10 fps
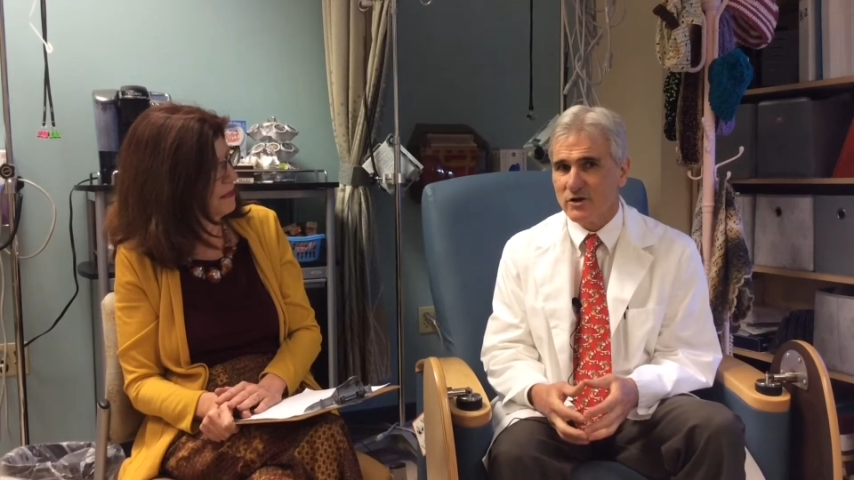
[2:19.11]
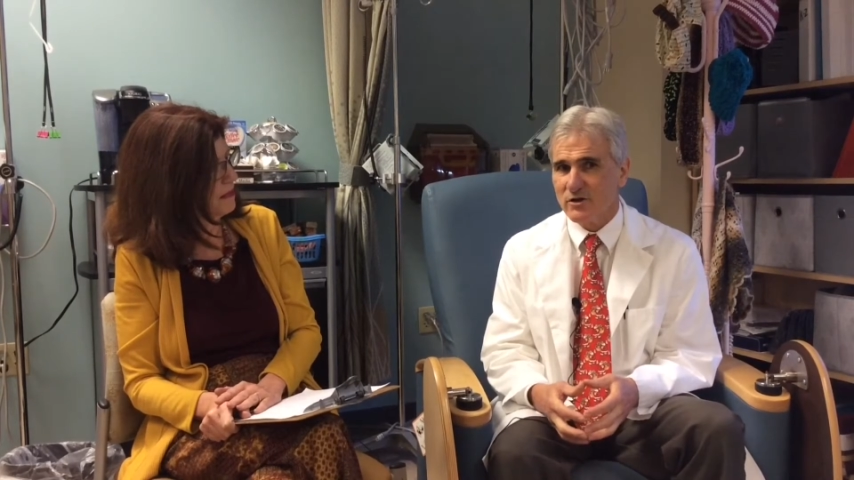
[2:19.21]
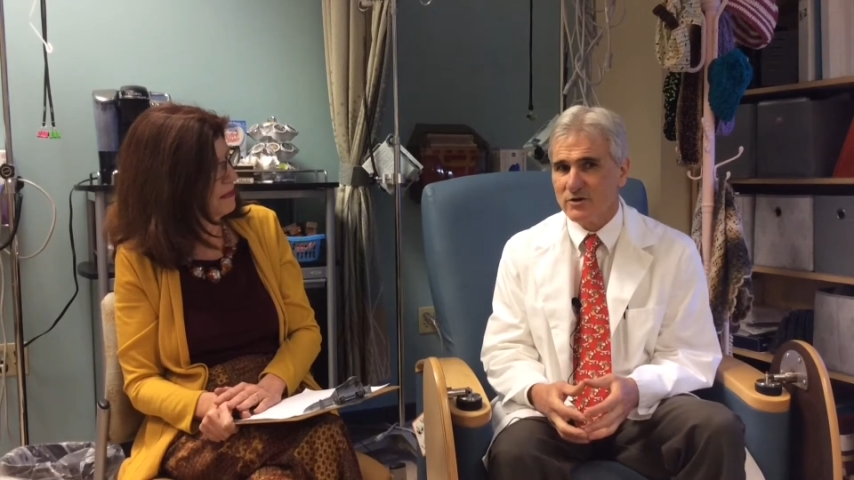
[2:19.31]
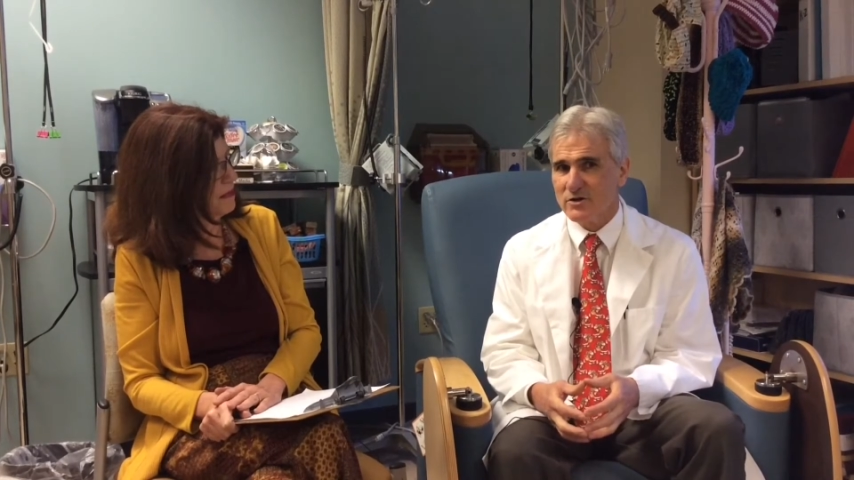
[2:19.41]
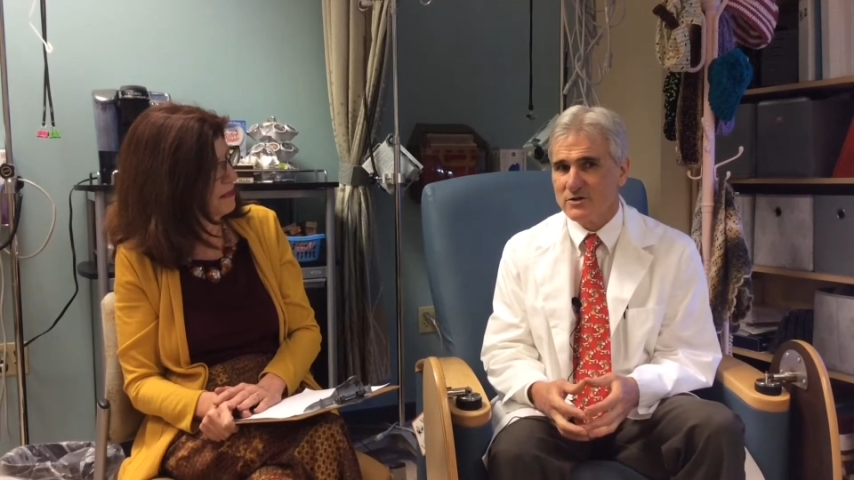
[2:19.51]

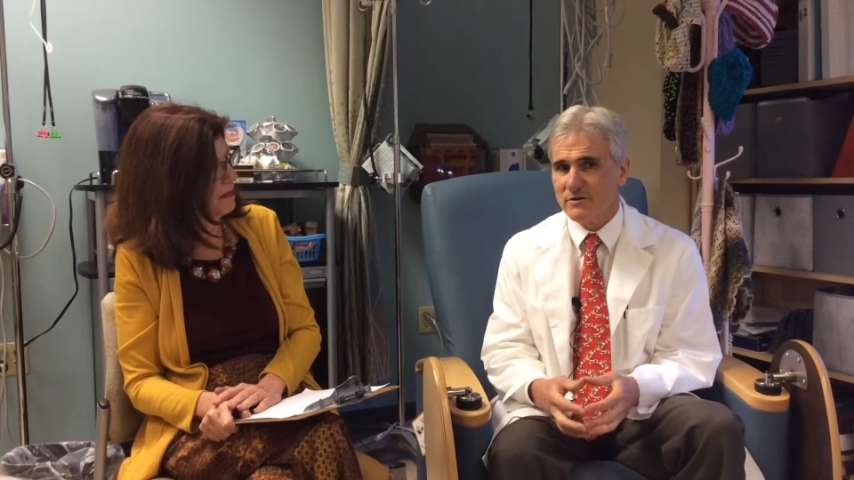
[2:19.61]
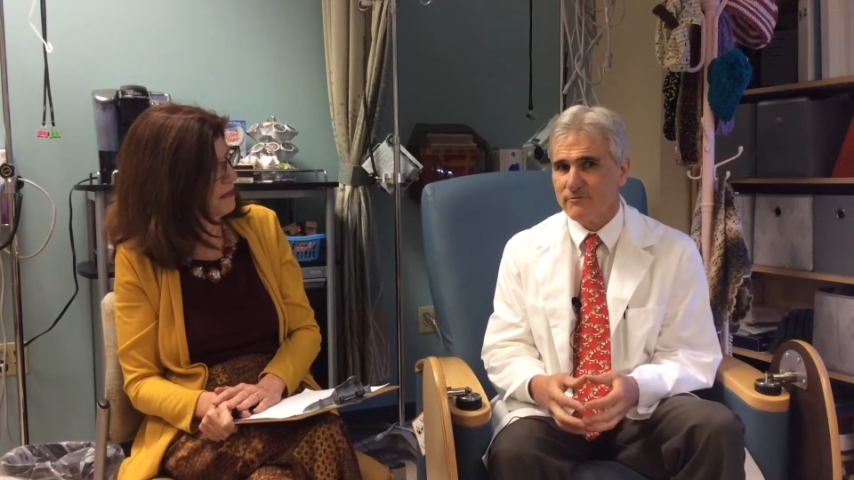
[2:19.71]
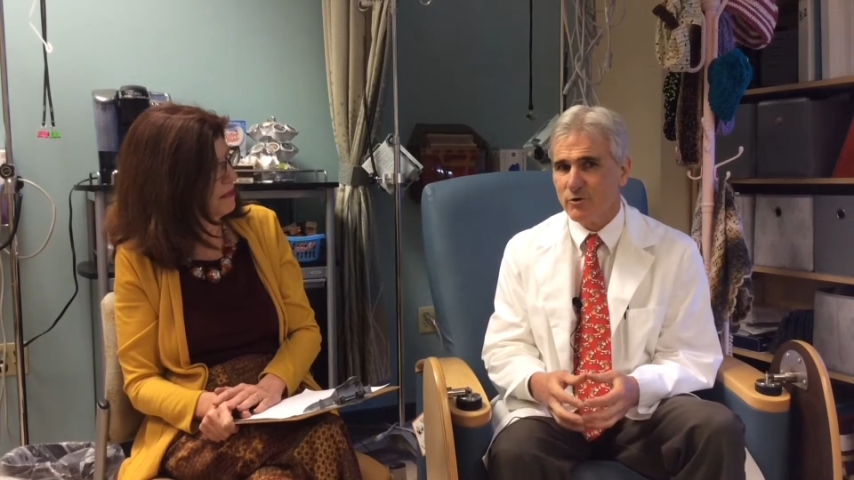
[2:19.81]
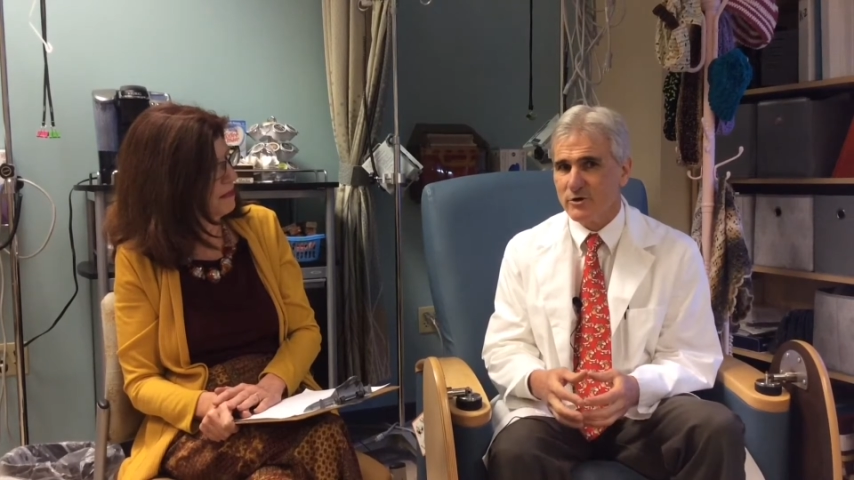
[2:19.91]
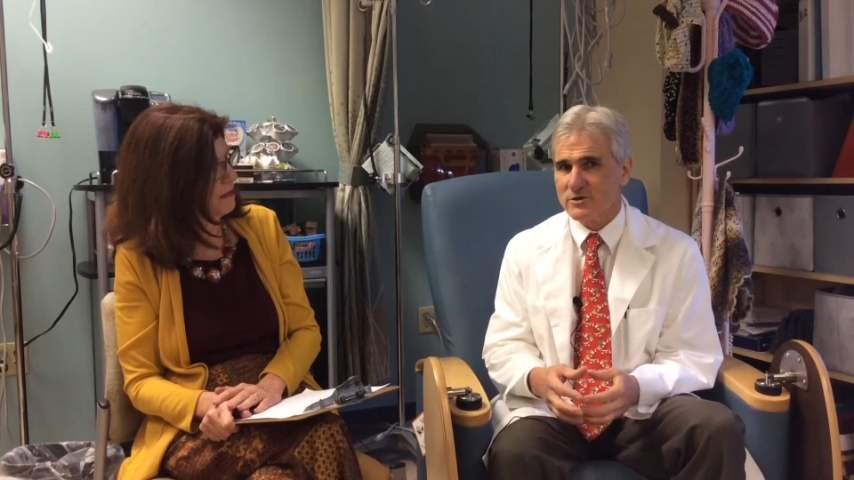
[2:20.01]
oncologists that
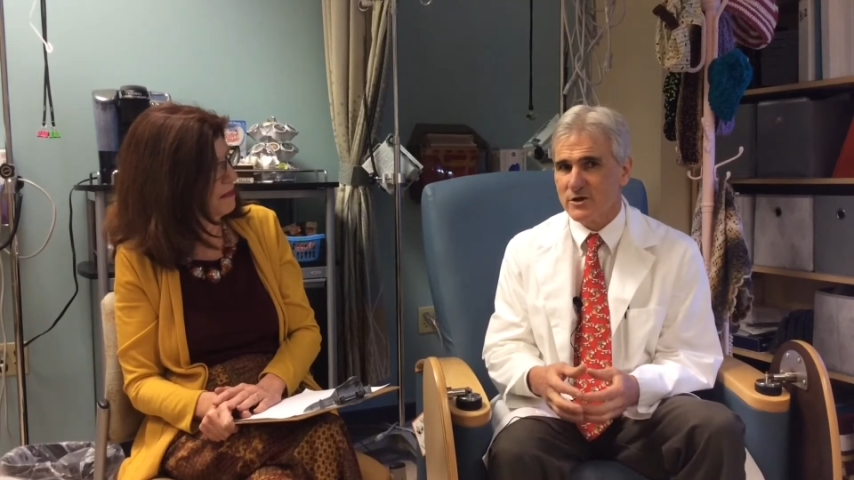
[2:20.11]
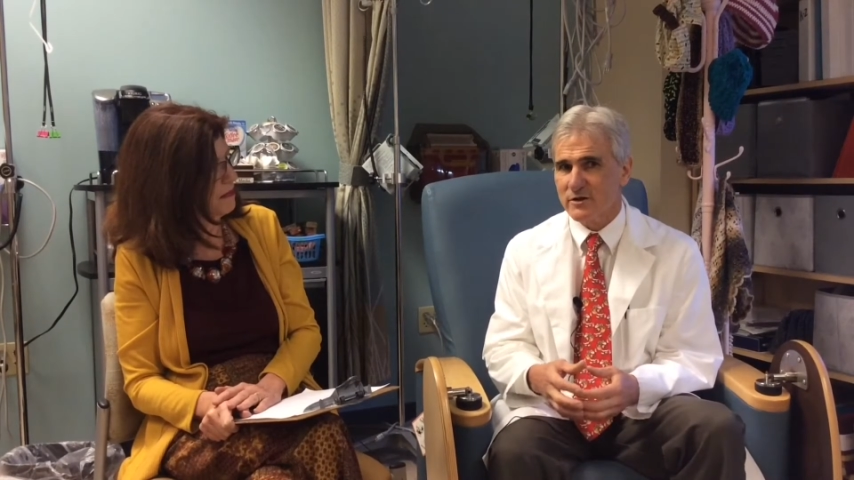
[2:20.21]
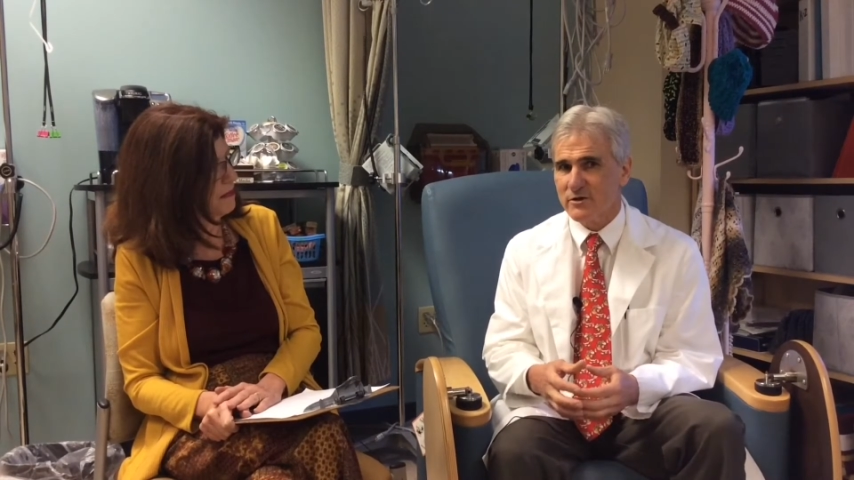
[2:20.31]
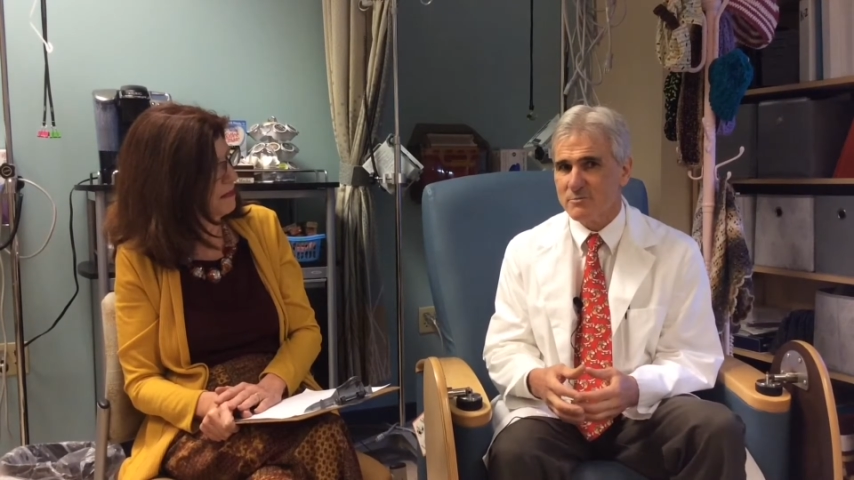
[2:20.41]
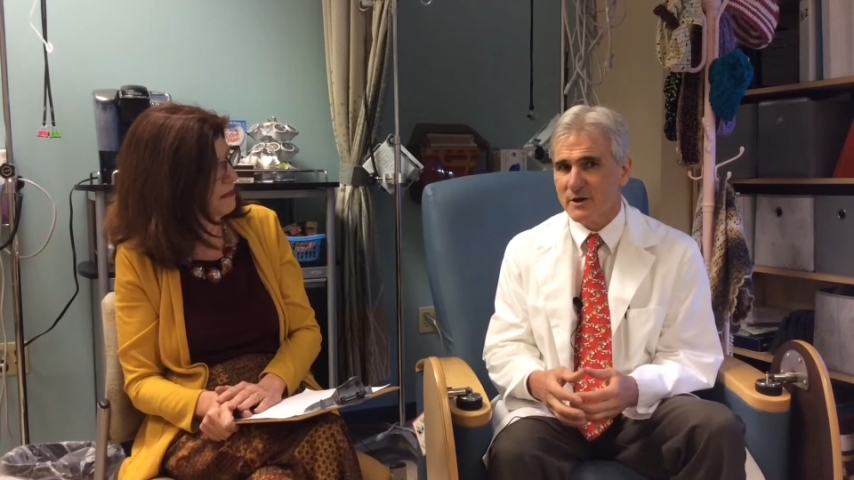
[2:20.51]
focus on
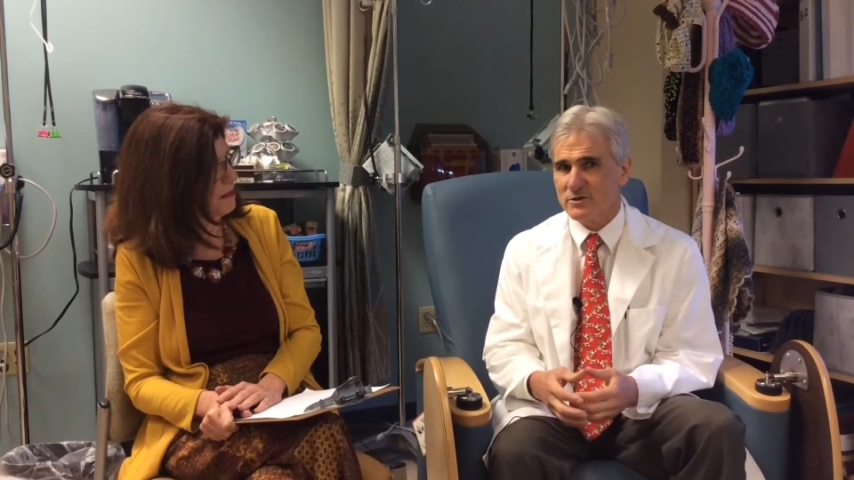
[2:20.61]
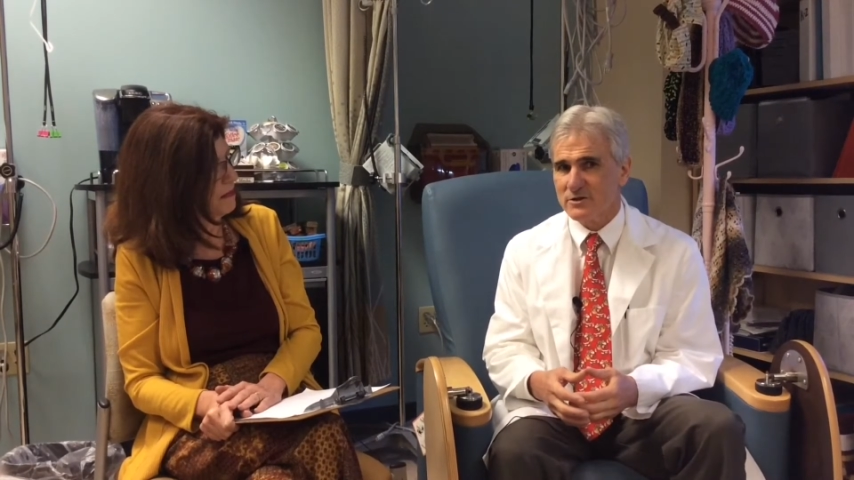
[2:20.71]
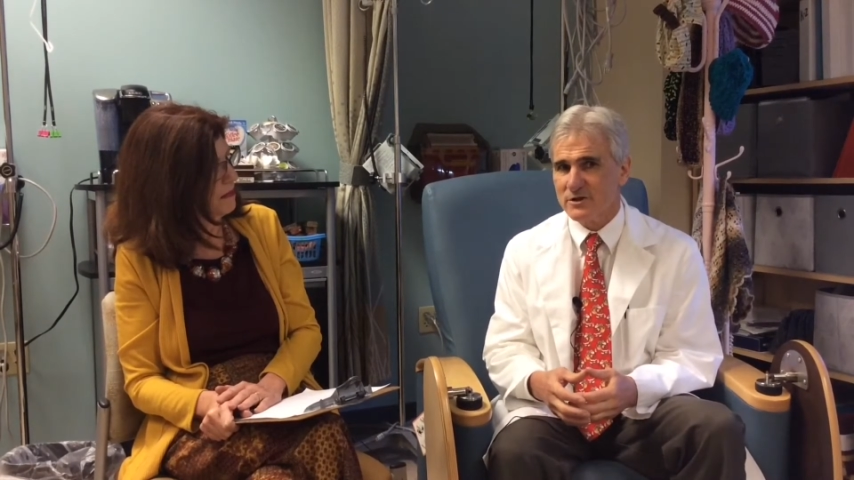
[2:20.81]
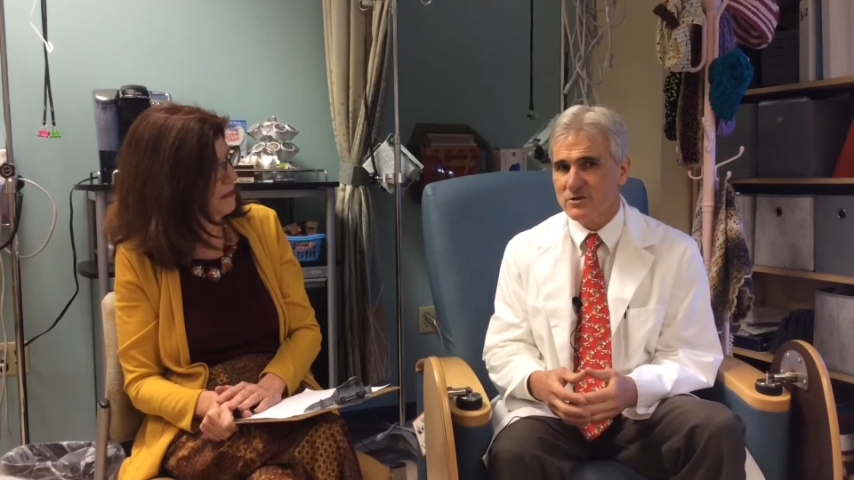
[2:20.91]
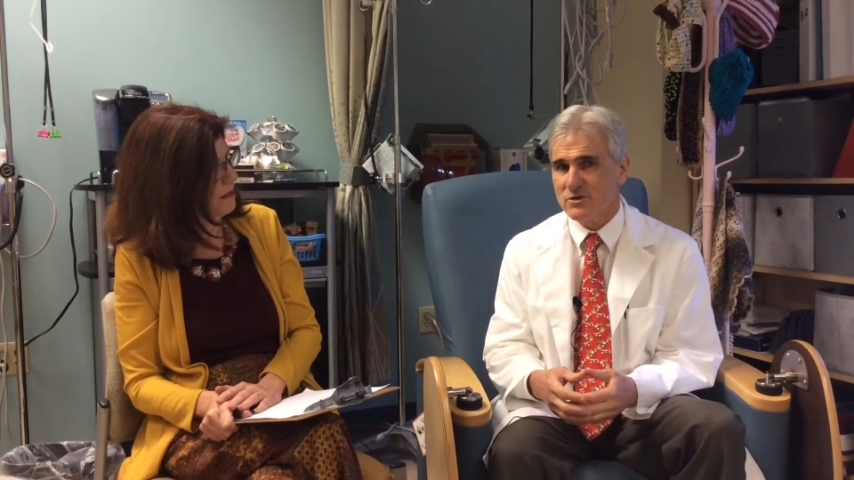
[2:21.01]
their specialties,